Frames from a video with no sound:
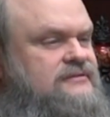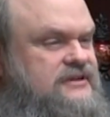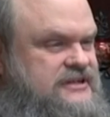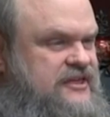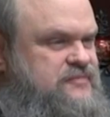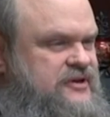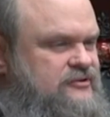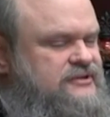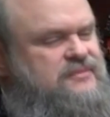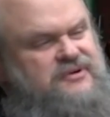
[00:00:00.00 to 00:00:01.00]
the death
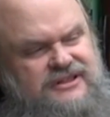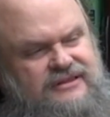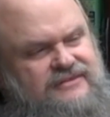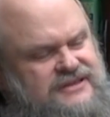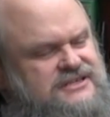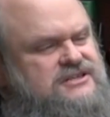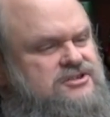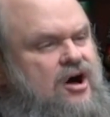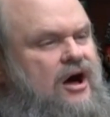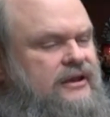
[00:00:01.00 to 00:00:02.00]
penalty, but this is
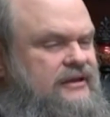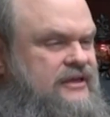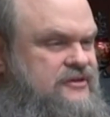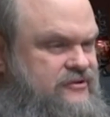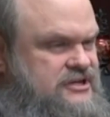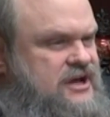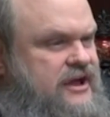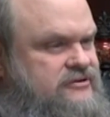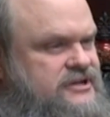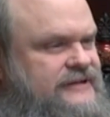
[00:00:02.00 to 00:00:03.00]
not in their
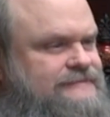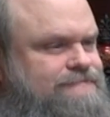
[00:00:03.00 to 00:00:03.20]
entirety.